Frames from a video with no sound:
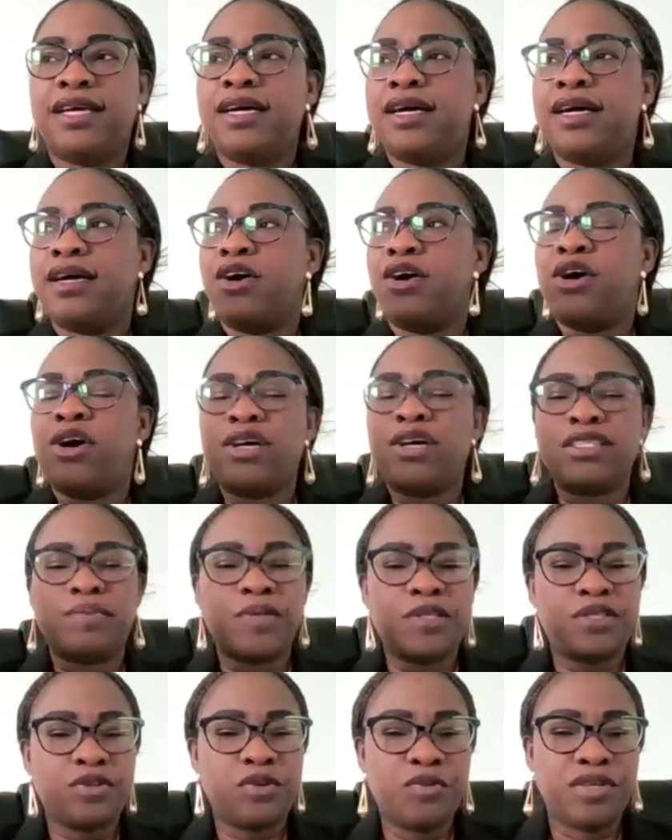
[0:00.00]
the
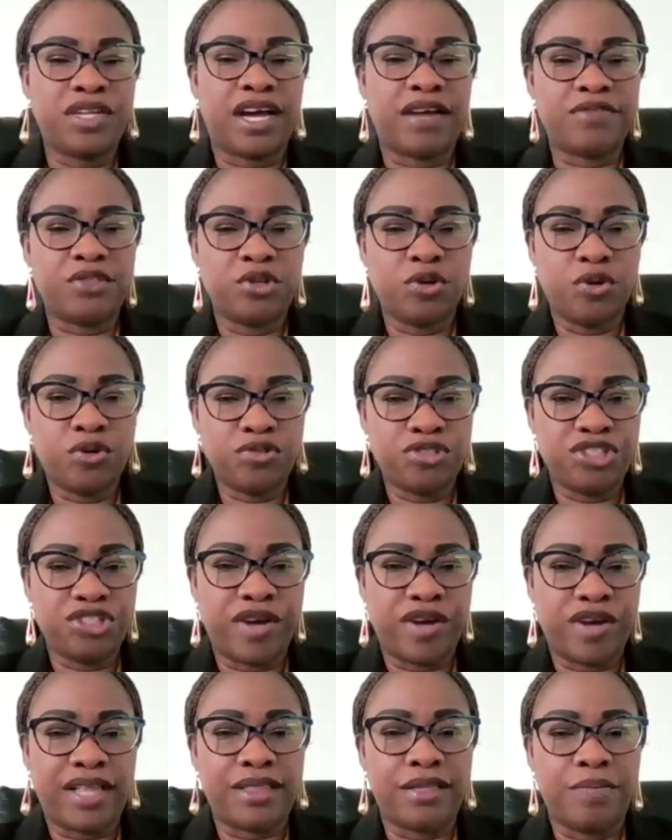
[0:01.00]
hospital would have told
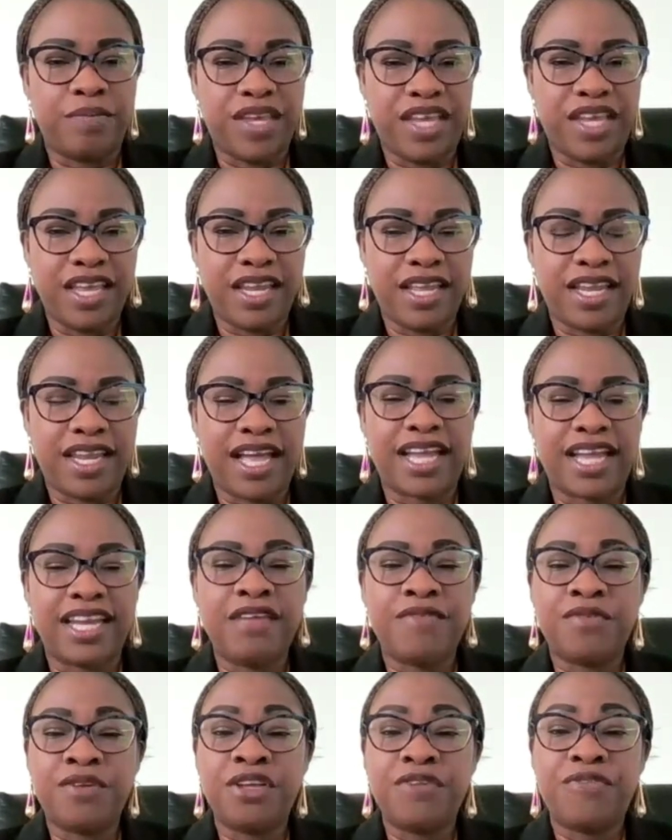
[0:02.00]
you at the beginning,
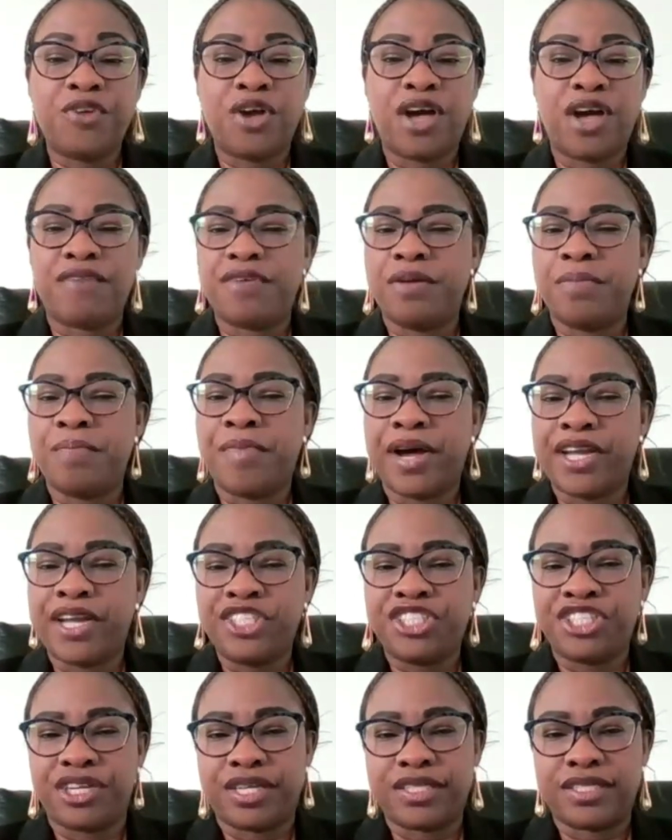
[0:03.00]
and even if you have a
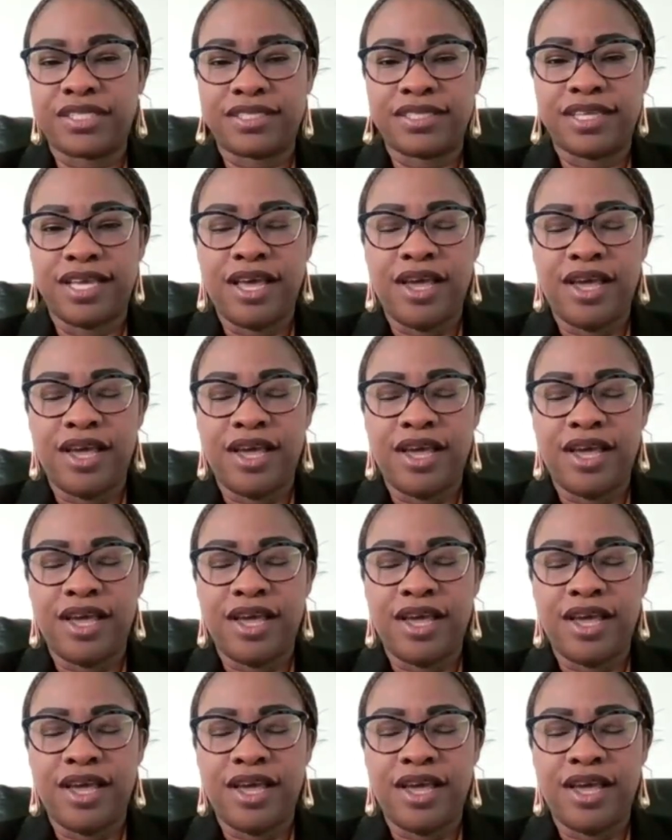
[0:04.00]
My Chart,